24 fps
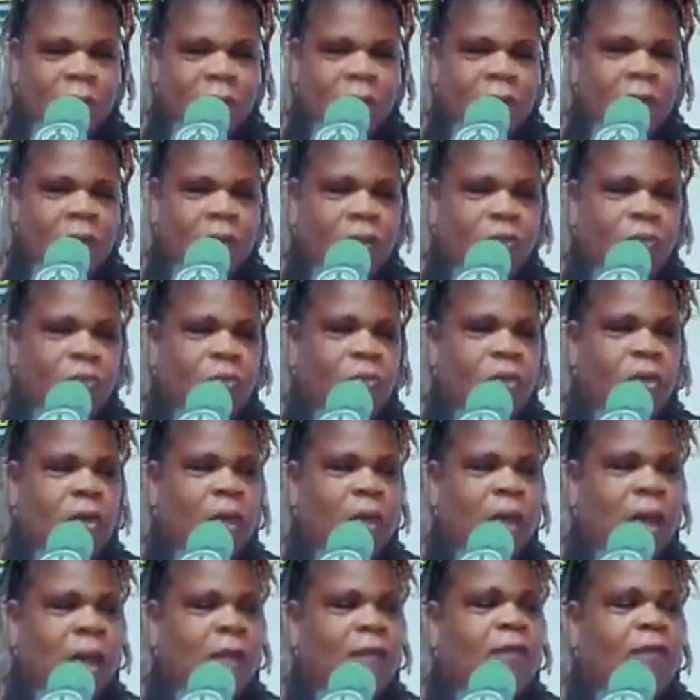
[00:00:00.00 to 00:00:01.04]
because we're
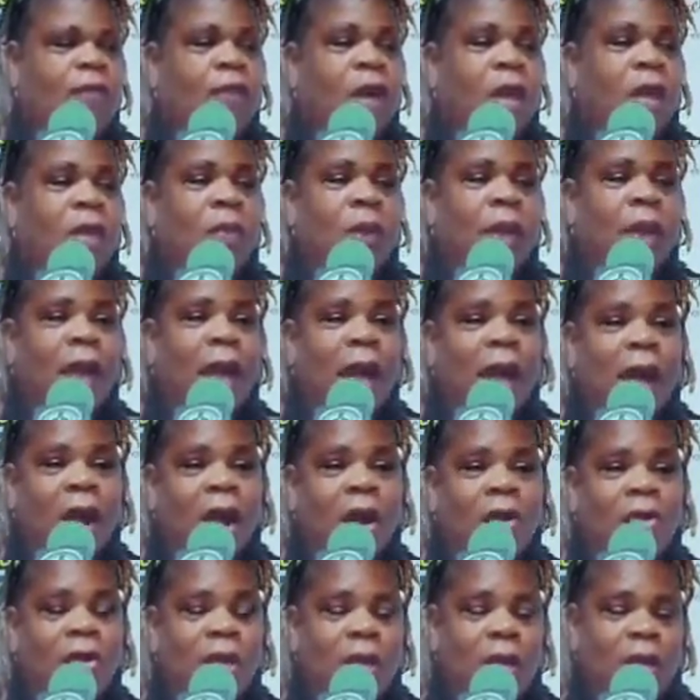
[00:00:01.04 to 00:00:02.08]
not following
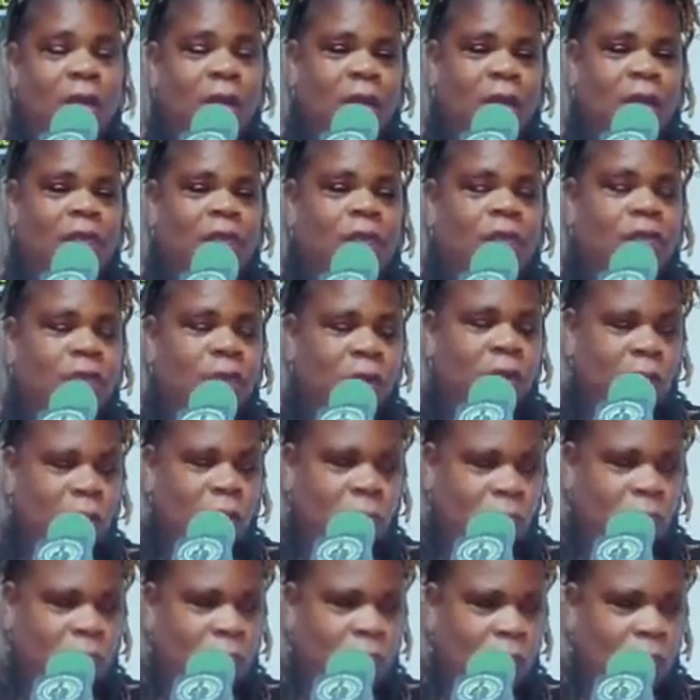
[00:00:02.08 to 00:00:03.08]
our innate flow.